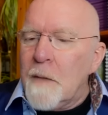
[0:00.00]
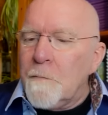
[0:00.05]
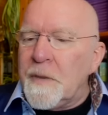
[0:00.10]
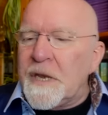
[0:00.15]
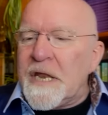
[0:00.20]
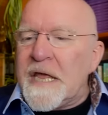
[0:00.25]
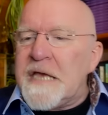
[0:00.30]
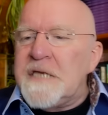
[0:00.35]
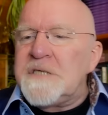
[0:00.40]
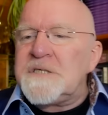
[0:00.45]

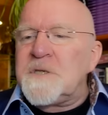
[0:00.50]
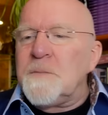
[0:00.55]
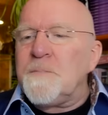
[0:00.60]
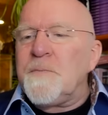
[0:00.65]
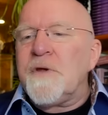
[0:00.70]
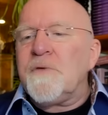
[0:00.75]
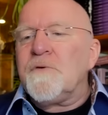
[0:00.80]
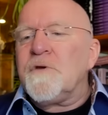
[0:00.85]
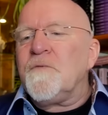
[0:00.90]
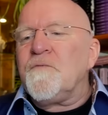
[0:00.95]
But it is the
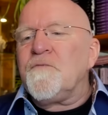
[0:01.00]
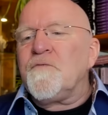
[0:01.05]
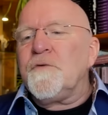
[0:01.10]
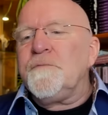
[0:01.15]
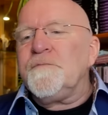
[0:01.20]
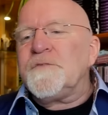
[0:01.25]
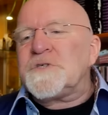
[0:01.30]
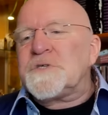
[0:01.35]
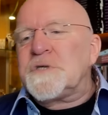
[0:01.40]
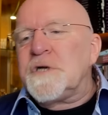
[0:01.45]
period
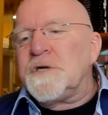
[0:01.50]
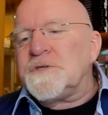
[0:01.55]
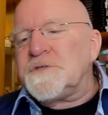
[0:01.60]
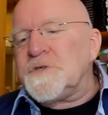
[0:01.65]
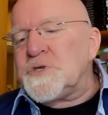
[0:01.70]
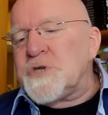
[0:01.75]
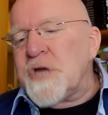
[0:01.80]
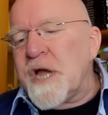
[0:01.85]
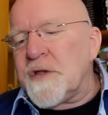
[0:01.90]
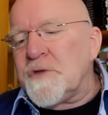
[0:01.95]
from the start
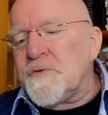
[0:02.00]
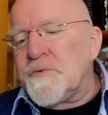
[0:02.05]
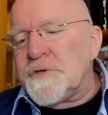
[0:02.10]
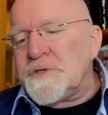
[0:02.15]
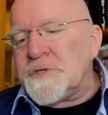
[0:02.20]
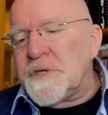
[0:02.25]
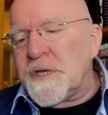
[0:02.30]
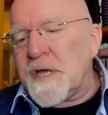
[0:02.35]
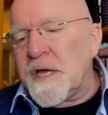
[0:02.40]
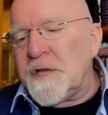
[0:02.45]
of January
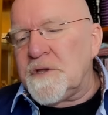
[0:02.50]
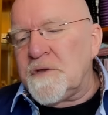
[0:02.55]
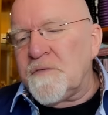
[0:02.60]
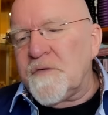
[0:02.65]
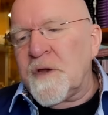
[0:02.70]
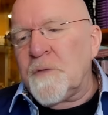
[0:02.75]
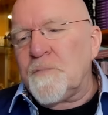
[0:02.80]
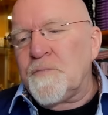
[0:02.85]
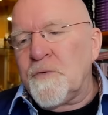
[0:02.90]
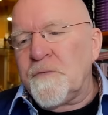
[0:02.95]
to the end of
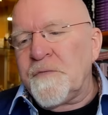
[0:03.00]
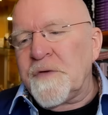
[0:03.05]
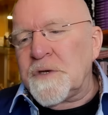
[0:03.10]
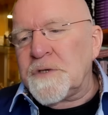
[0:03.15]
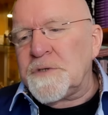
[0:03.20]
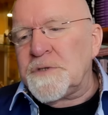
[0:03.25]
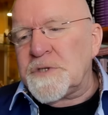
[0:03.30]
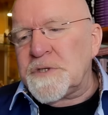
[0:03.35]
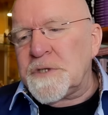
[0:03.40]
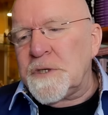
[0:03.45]
April that
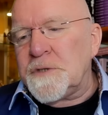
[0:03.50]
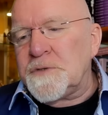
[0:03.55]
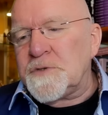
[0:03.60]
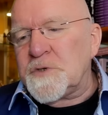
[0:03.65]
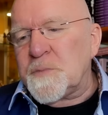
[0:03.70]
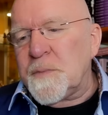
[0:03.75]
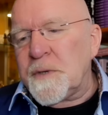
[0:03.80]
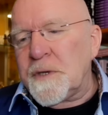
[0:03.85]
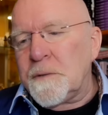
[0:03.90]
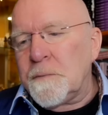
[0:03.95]

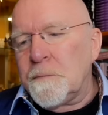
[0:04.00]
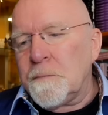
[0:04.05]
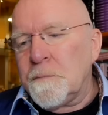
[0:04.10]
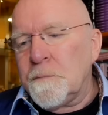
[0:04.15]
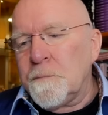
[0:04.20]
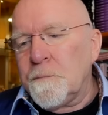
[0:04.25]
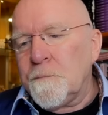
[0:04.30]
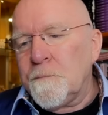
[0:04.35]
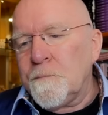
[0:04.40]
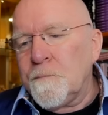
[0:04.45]
concerns me.
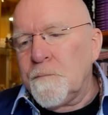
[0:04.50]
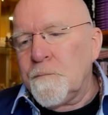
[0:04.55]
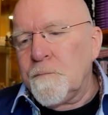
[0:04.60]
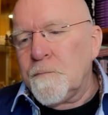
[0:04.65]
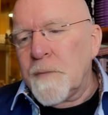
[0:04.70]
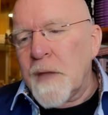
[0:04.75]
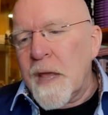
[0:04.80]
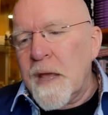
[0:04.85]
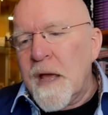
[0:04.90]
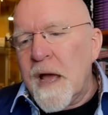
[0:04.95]

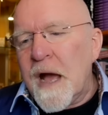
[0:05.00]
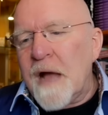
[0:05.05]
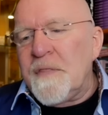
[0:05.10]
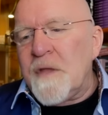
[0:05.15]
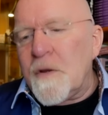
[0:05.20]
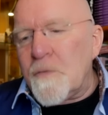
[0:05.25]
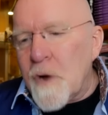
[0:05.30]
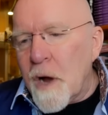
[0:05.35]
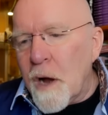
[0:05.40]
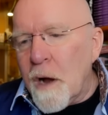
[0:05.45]
And
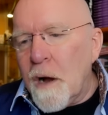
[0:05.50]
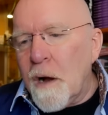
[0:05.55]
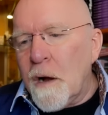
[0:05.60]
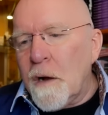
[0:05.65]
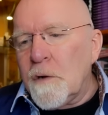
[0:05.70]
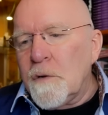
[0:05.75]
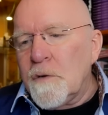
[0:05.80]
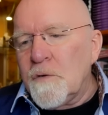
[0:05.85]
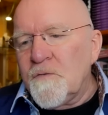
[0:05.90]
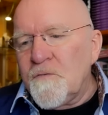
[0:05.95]
there
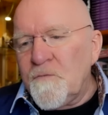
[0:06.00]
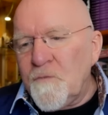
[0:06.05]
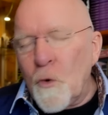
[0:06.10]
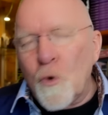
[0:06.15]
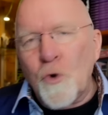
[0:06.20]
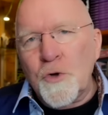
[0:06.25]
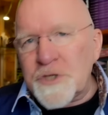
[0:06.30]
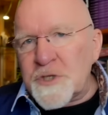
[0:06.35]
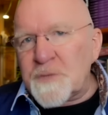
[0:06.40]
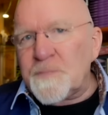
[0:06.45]
are
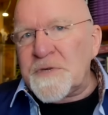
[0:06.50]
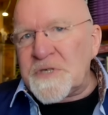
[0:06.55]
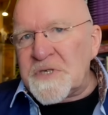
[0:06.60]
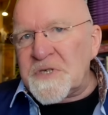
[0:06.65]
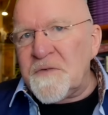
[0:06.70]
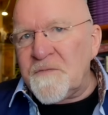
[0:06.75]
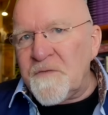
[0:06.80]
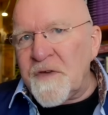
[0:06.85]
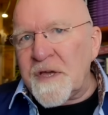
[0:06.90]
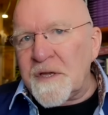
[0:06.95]
four
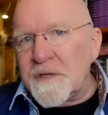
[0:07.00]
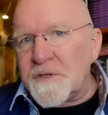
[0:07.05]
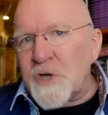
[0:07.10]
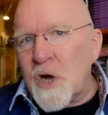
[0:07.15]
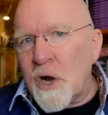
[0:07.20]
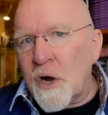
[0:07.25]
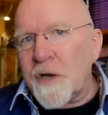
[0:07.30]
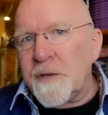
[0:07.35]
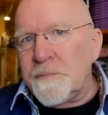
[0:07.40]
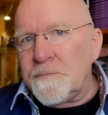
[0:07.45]
specific
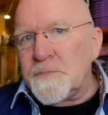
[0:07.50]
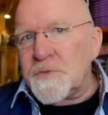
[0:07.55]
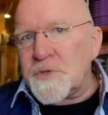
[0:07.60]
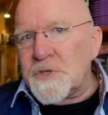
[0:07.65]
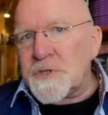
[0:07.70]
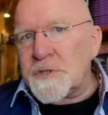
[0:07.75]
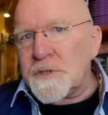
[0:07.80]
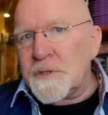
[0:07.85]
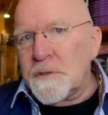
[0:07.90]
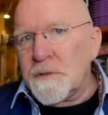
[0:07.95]

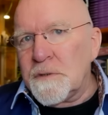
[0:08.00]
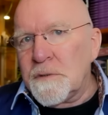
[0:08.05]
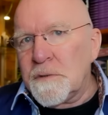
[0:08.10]
times